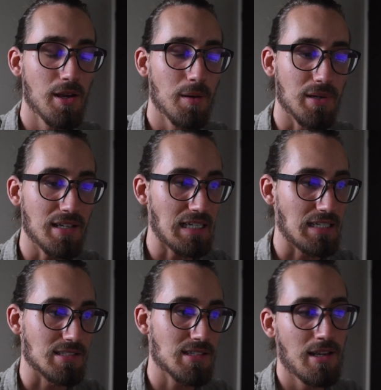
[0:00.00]
But
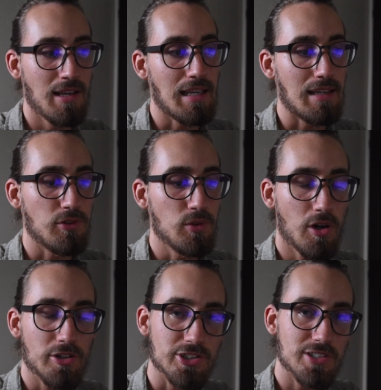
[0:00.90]
guys, if you
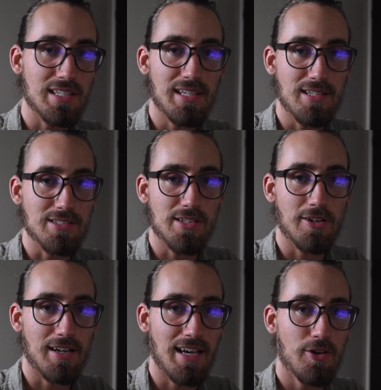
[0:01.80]
are just getting
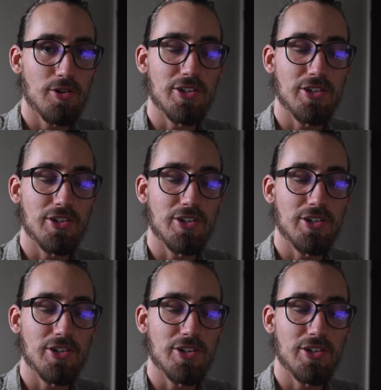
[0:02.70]
started out,